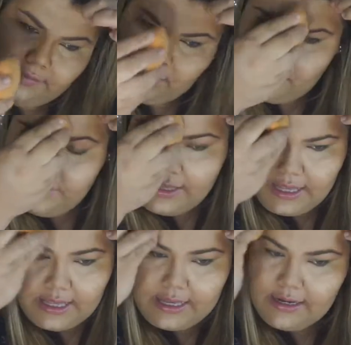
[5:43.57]
going
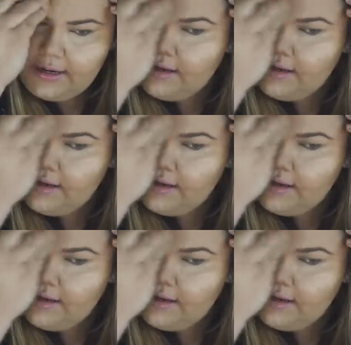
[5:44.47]
in